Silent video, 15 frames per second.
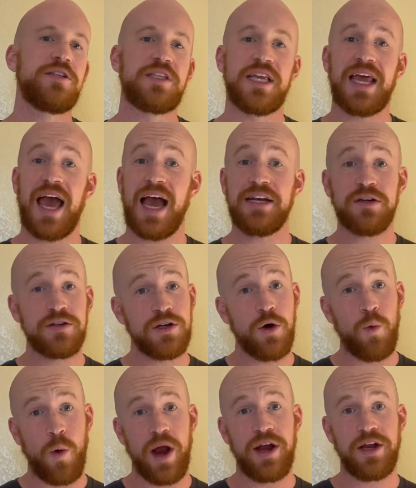to you today I don't
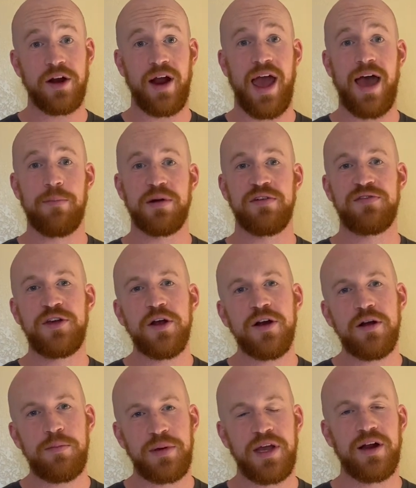know where you're at, but if you're
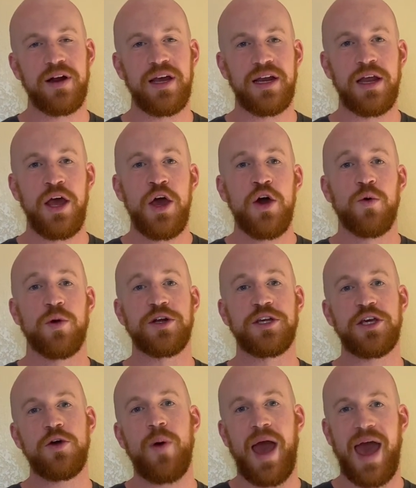in a period where
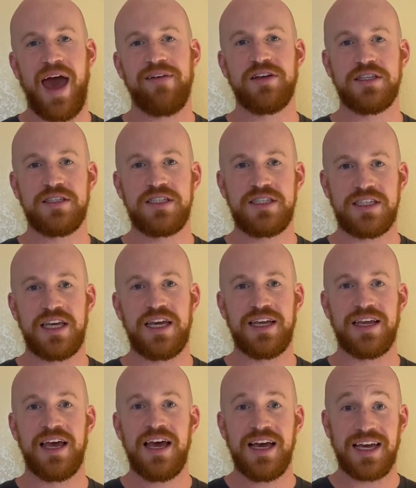you haven't
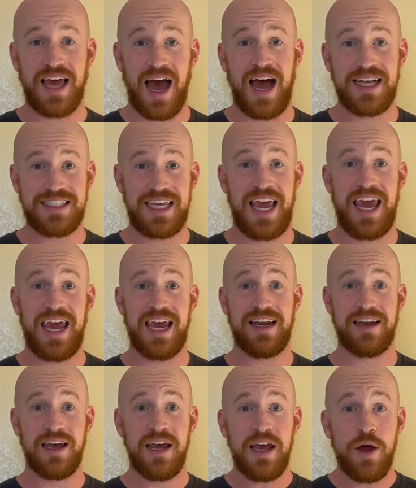seen God's
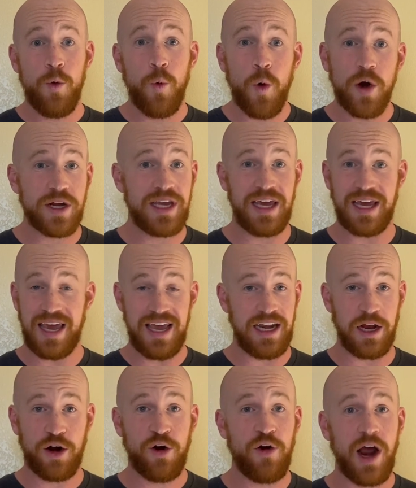hand working in
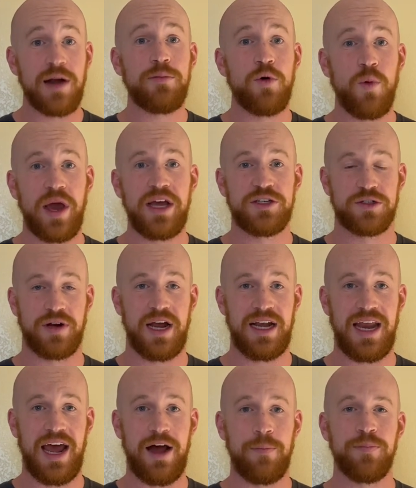incredible ways right
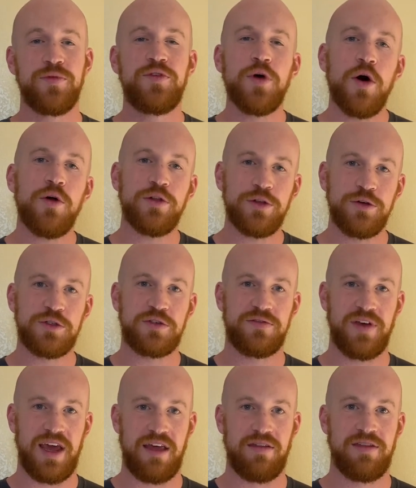now, don't lose
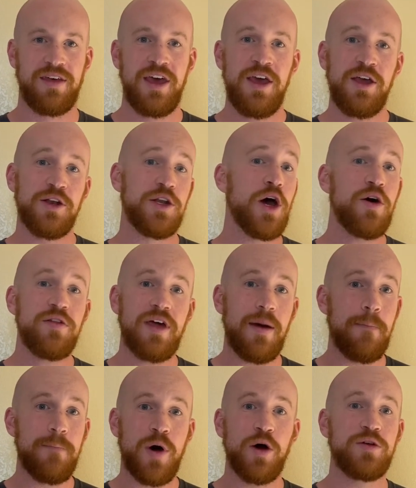faith. Know
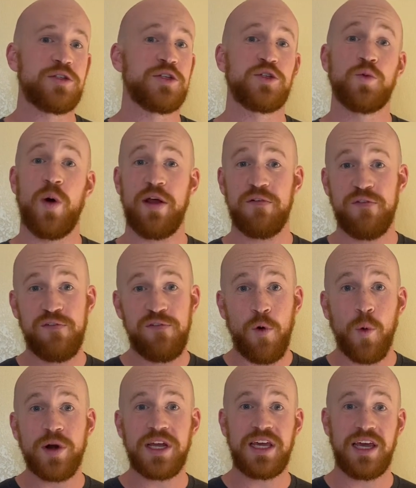that Moses went
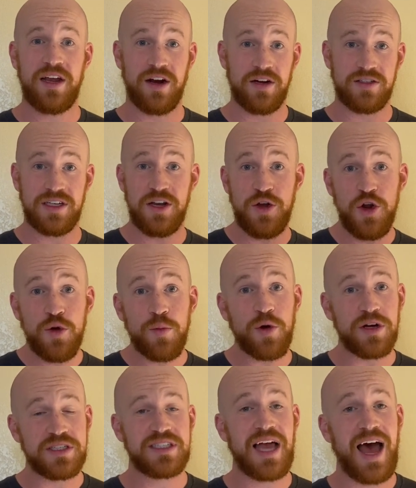40 years,
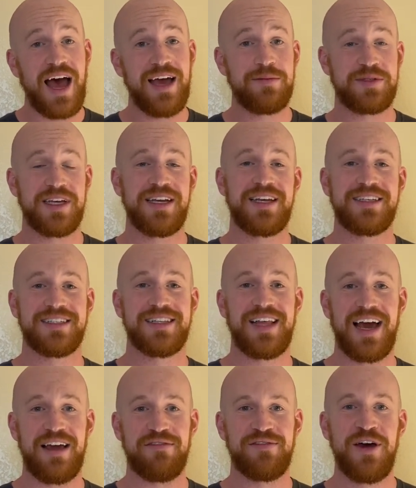numerous times in his
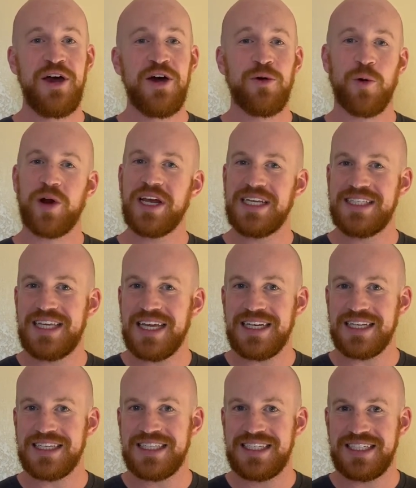life, where he
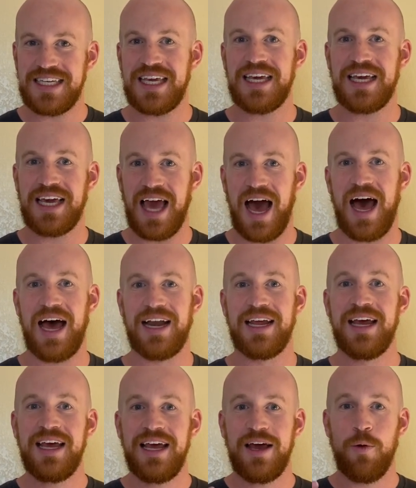didn't see
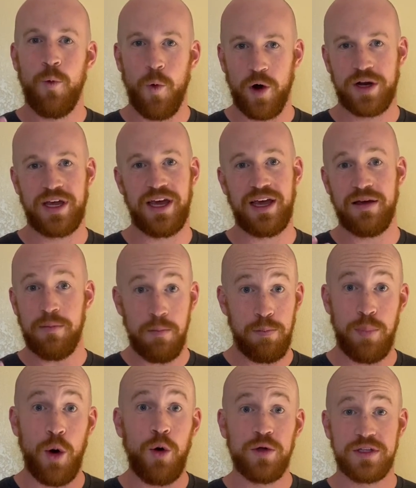God working
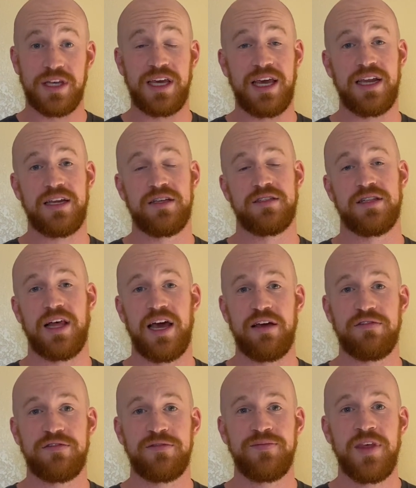boldly in his
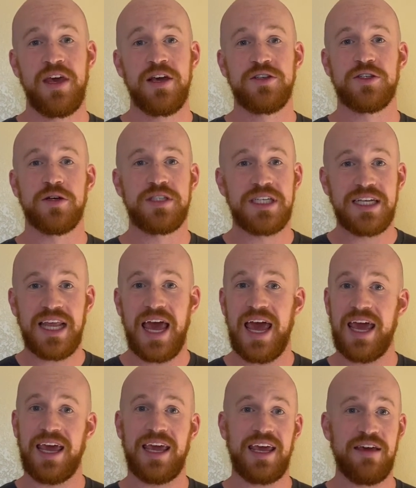life. So,
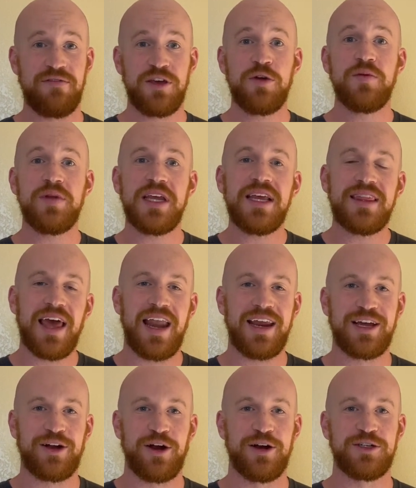today, if you need that
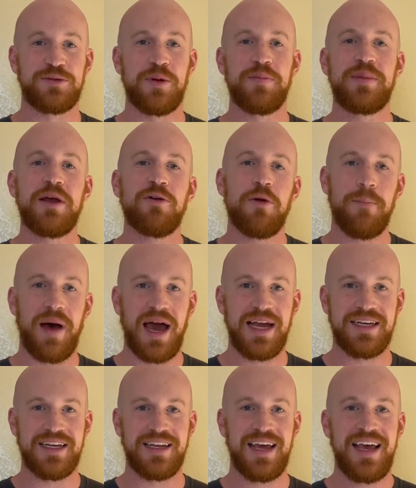encouragement, be
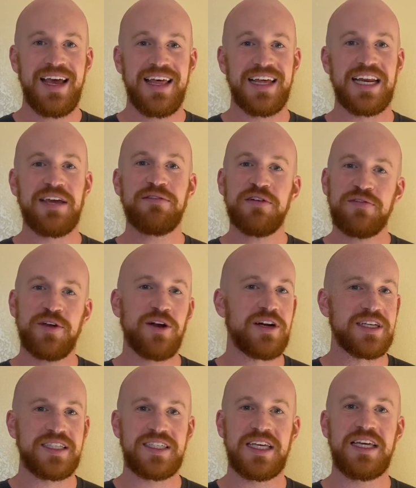reminded that even if you're in
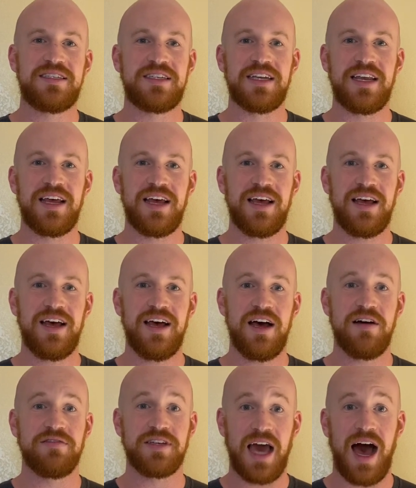a season
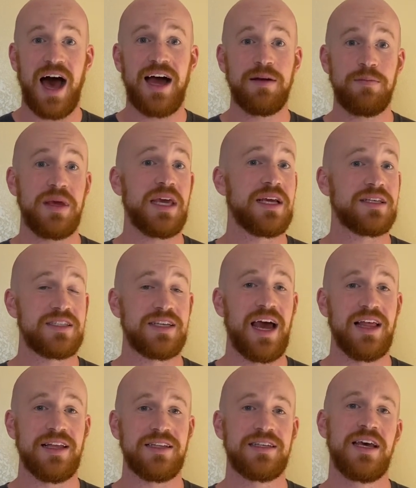of God being
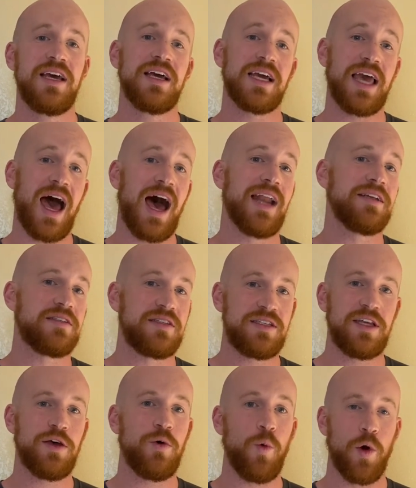silent, God is
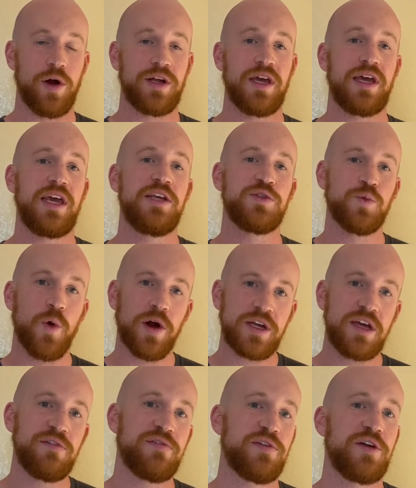still working. He's
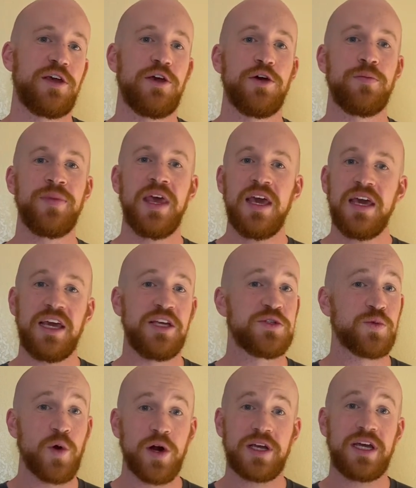working for you.
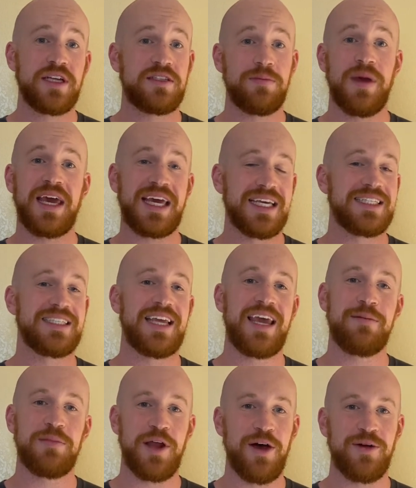He's working to make his
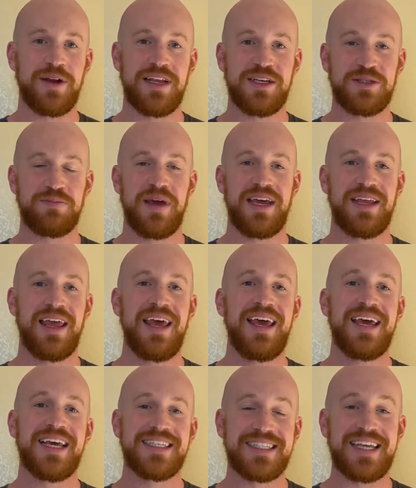name known and his made
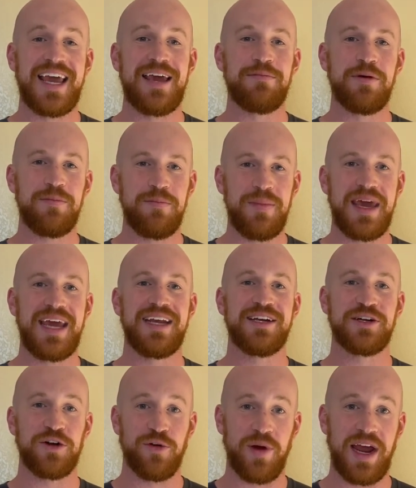his name
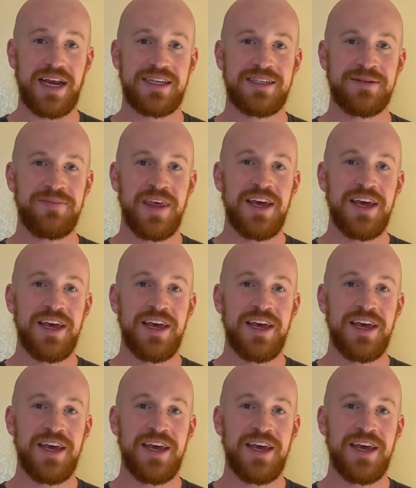made great.